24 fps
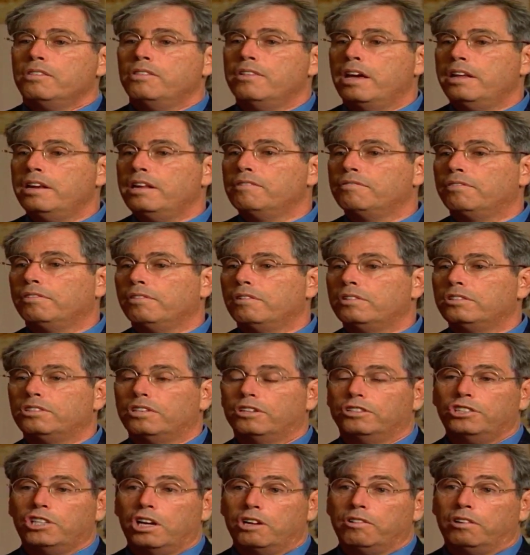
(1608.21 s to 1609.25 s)
that influence
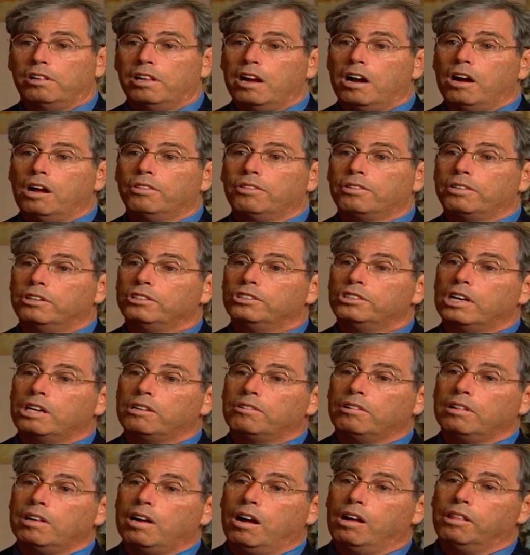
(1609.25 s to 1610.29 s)
our general health, and our
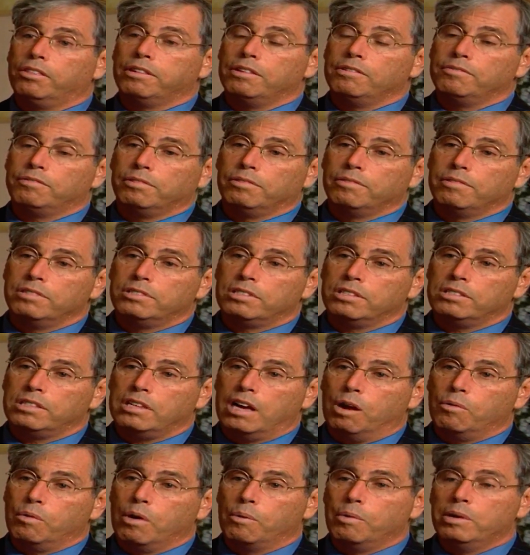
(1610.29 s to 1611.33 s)
general health influences
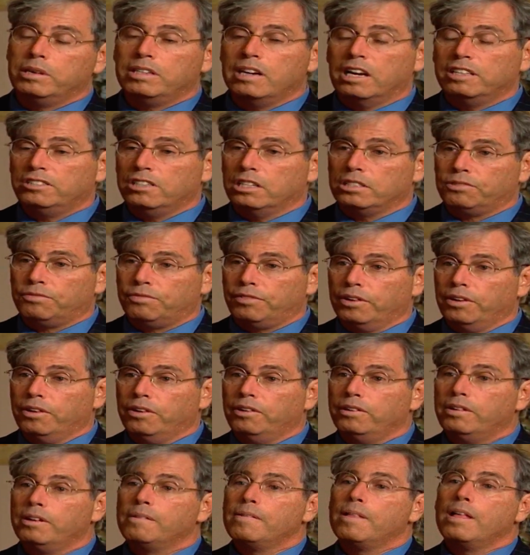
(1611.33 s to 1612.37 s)
how well we digest
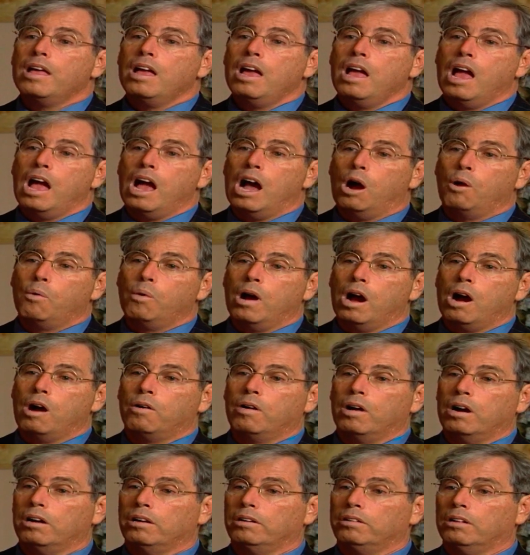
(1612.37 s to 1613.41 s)
food, how
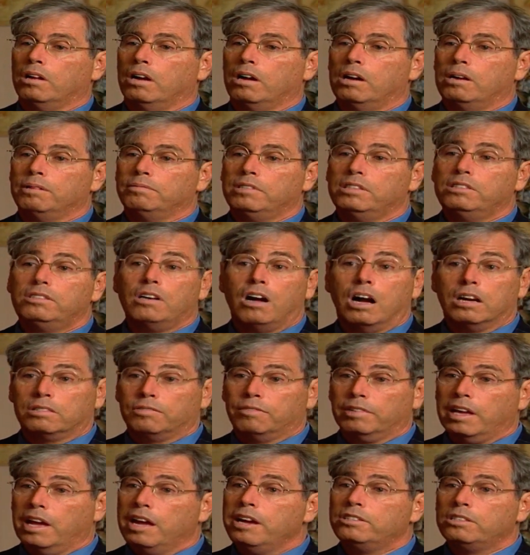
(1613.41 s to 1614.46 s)
well our
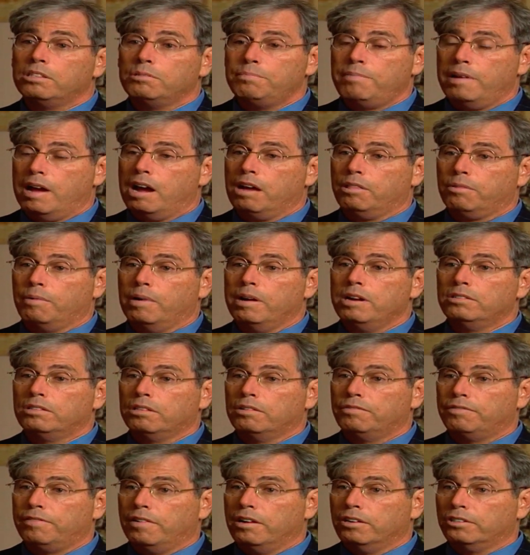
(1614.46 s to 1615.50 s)
detoxification pathways
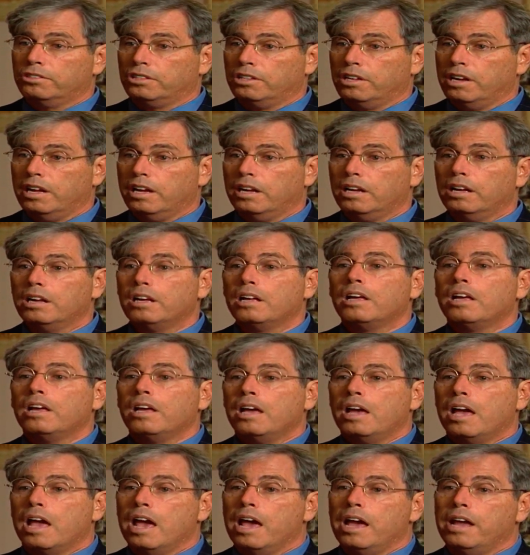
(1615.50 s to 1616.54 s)
are functioning,
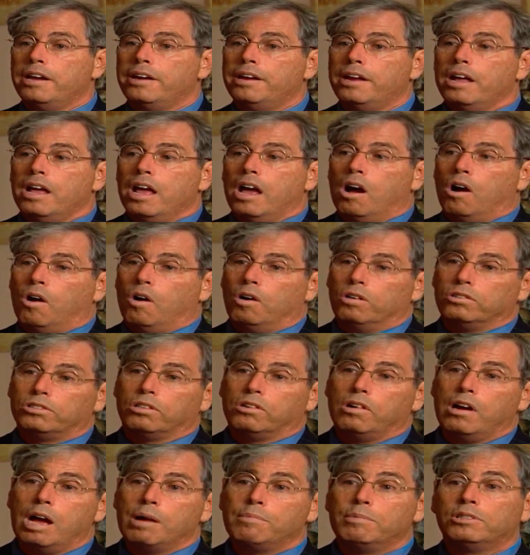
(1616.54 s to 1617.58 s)
and
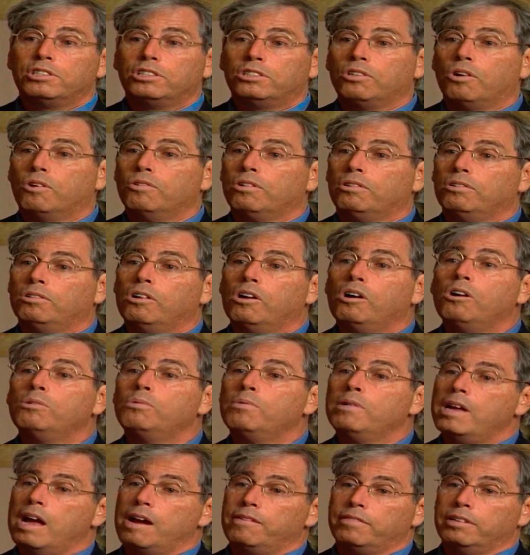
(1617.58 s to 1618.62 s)
also how much total
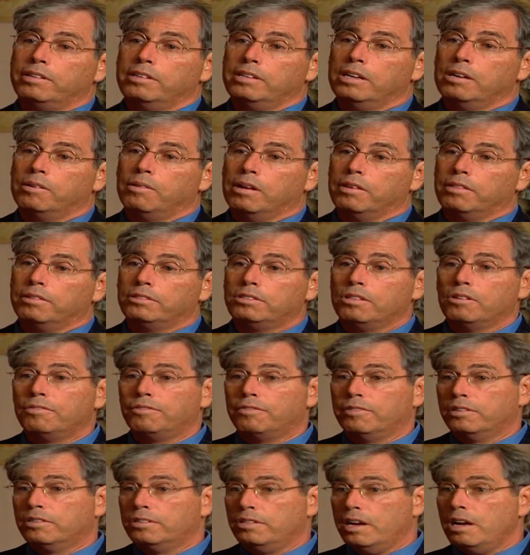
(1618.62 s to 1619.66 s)
load we have to deal with. So
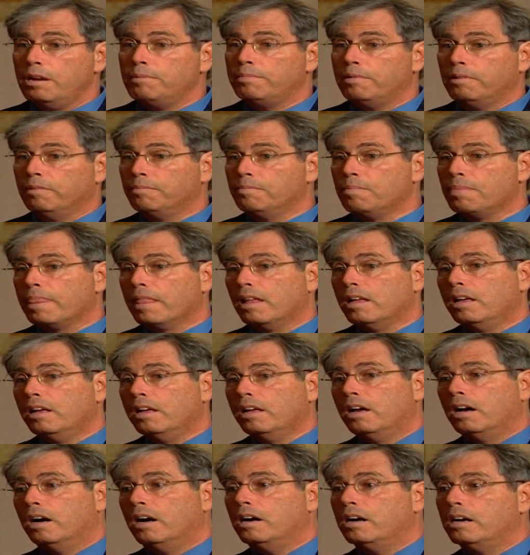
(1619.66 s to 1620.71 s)
for example,
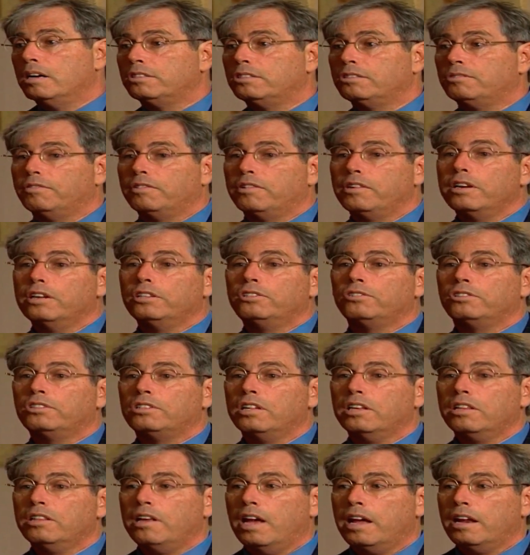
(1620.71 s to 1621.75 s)
it's very
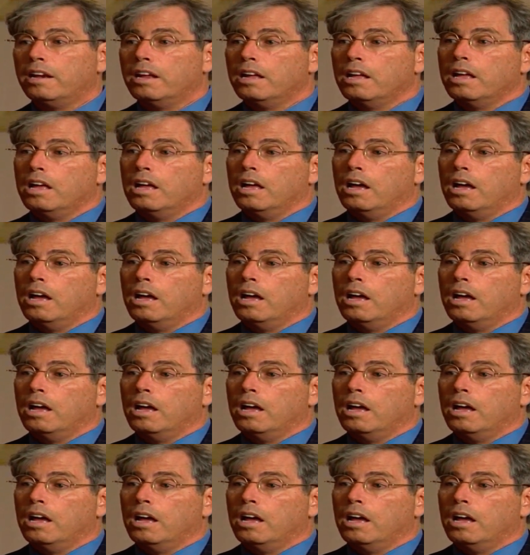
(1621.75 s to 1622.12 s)
interesting that